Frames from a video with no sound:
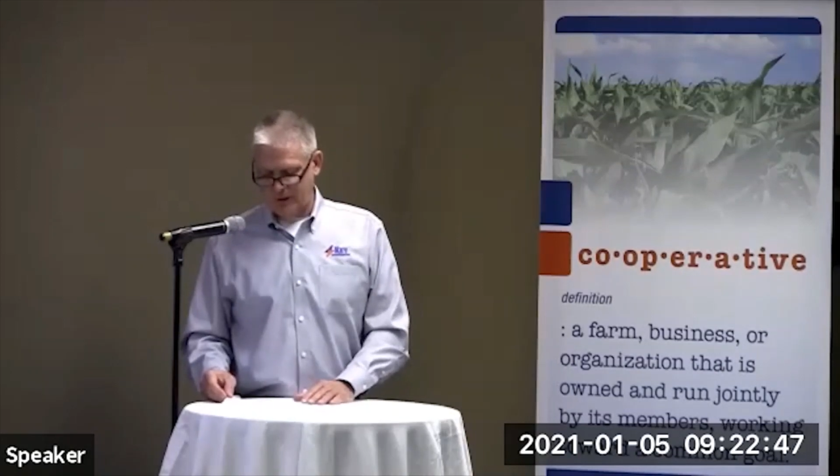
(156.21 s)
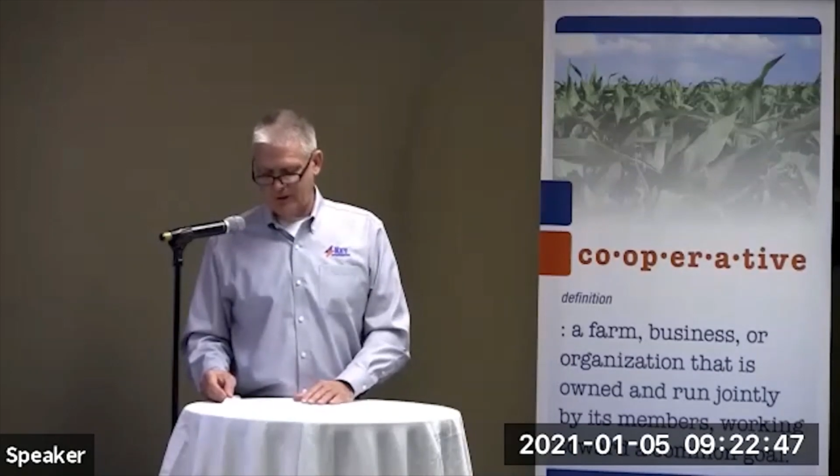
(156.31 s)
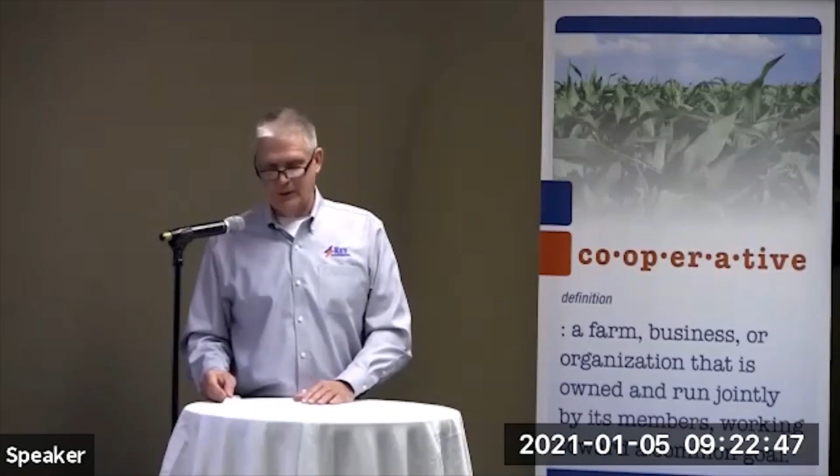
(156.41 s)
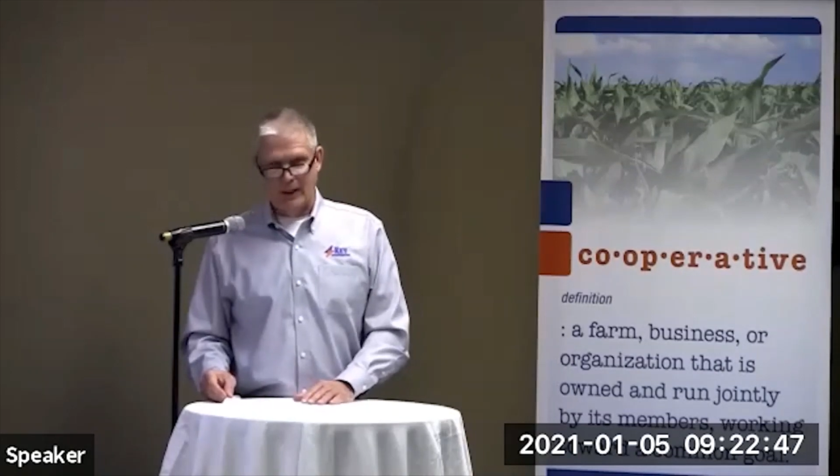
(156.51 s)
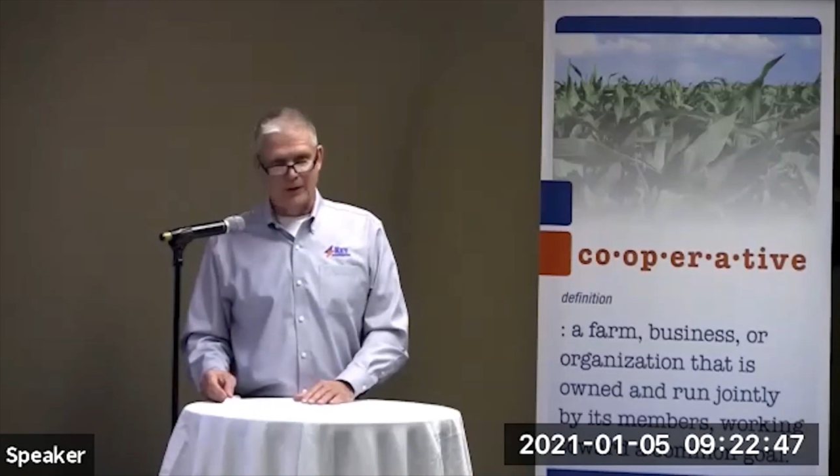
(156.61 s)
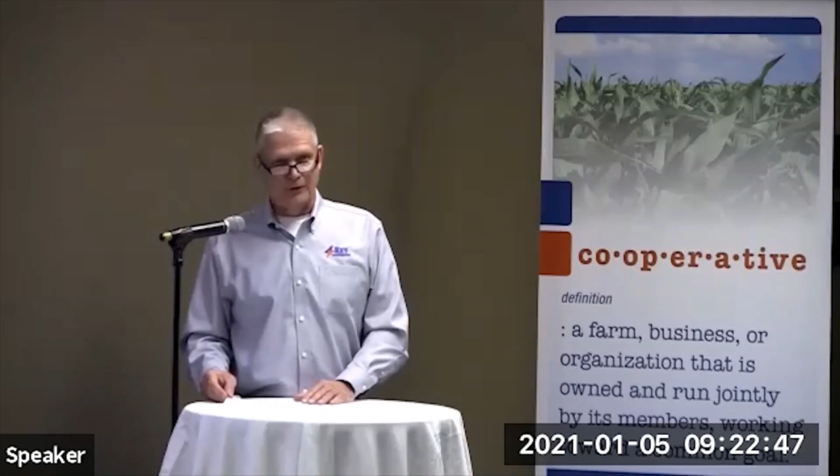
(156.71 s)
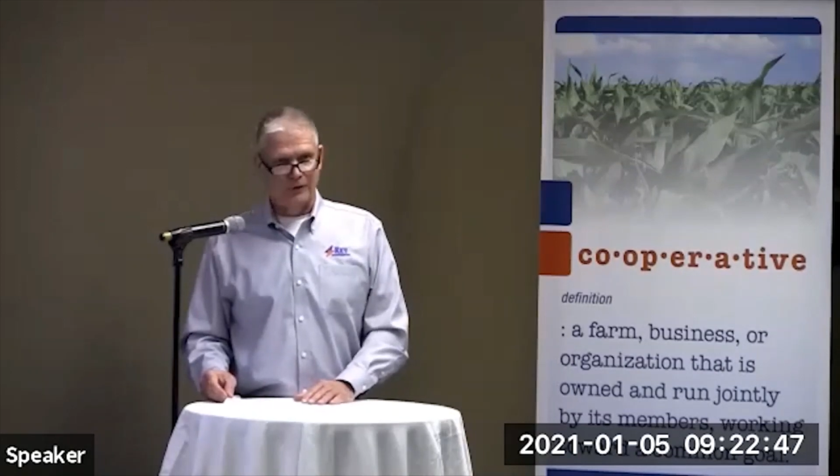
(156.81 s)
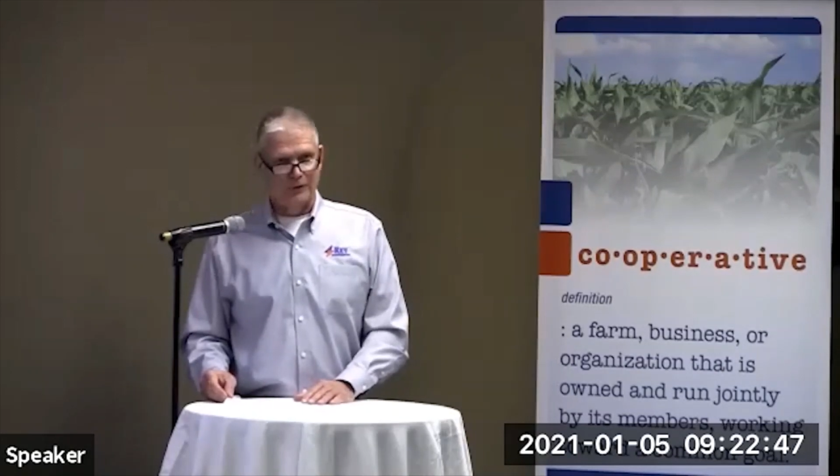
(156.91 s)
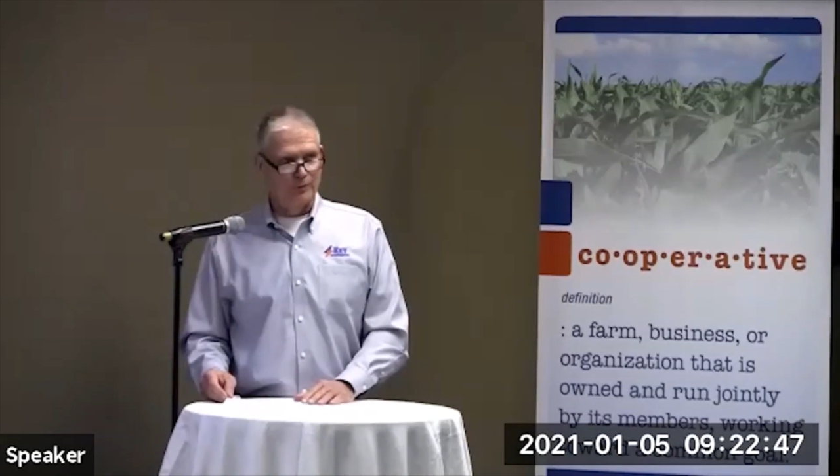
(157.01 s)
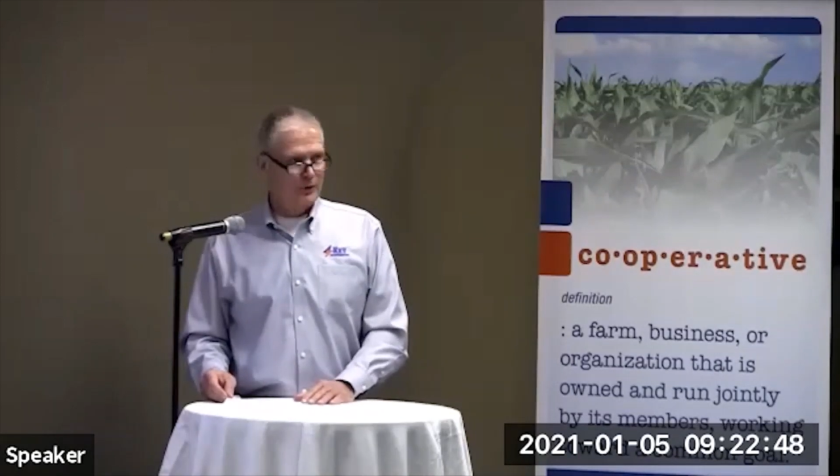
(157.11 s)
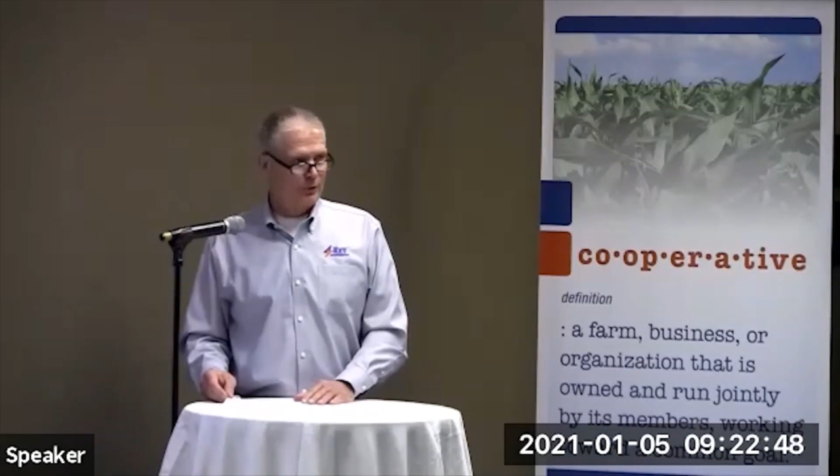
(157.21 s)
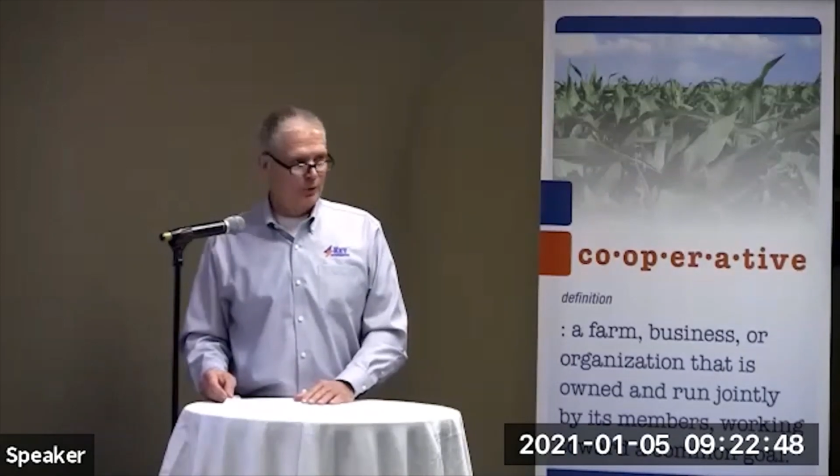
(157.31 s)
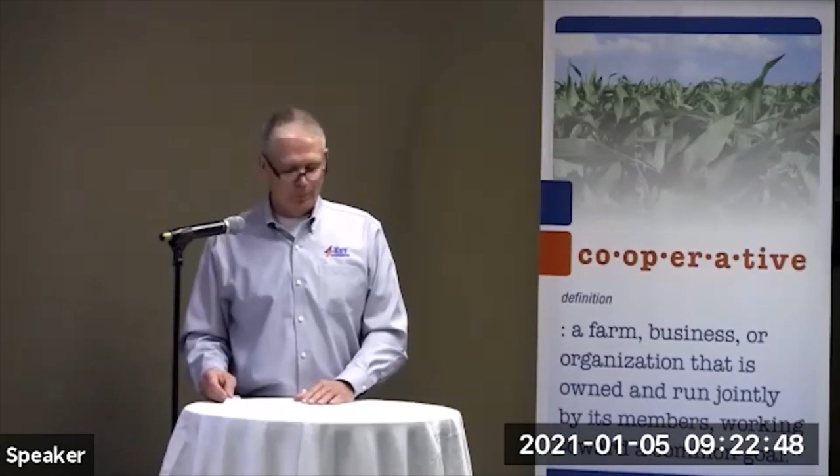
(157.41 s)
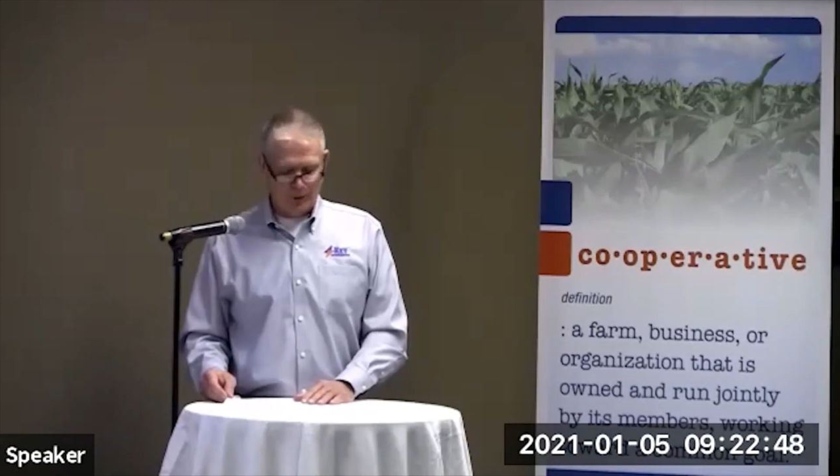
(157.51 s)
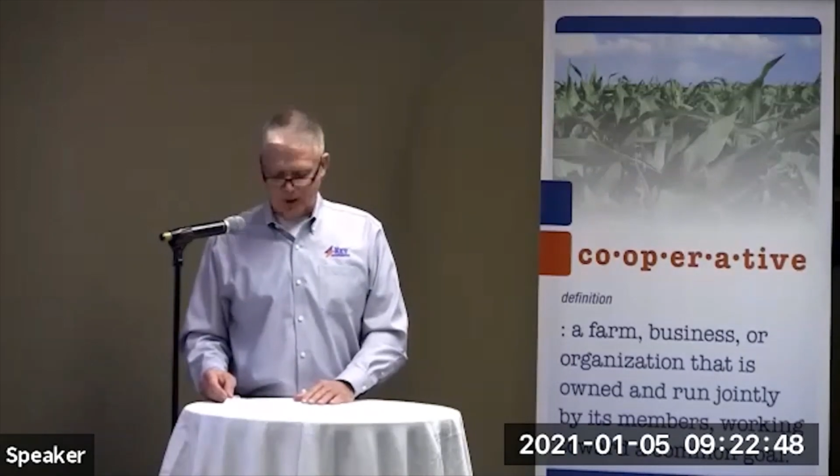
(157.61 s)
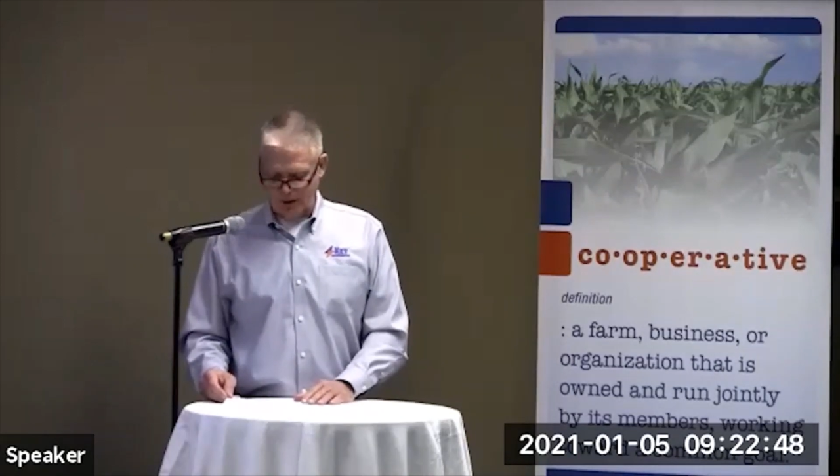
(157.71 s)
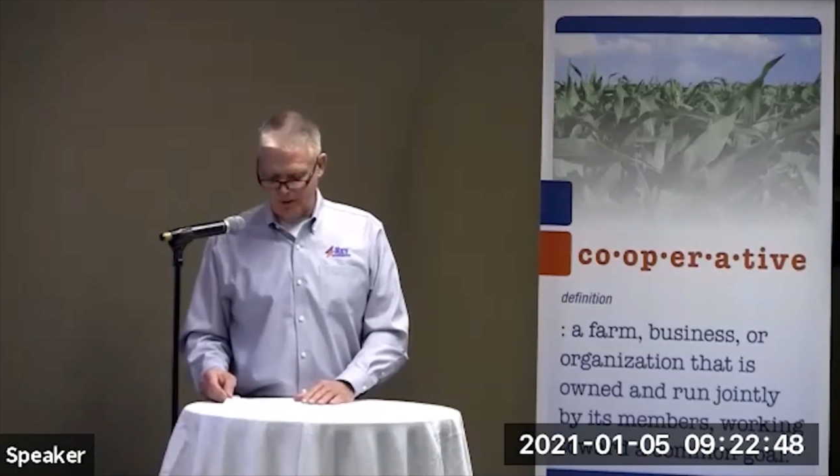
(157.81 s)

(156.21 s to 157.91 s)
not just to be repaired,